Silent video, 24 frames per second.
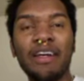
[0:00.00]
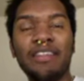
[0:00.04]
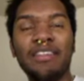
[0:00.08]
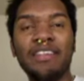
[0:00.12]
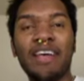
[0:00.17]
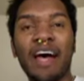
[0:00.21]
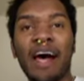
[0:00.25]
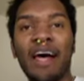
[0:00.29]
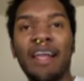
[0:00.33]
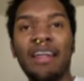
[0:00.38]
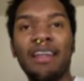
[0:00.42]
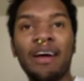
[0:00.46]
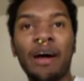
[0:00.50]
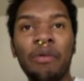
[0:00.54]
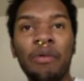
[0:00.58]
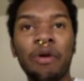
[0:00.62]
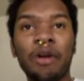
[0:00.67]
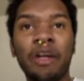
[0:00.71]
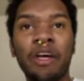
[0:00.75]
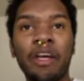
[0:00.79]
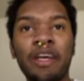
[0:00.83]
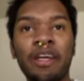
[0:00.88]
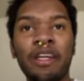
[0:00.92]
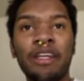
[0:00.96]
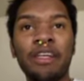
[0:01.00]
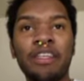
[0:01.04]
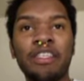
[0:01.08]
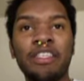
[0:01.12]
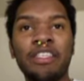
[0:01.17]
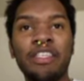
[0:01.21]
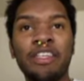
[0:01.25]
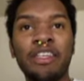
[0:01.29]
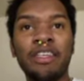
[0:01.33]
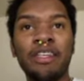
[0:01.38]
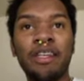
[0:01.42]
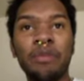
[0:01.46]
Tyler, I want to hear this
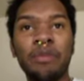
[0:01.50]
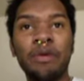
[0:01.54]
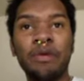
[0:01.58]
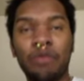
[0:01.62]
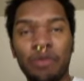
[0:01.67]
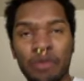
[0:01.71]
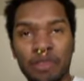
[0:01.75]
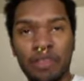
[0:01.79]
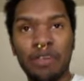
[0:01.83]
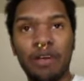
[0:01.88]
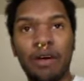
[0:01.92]
shit. Let me, what's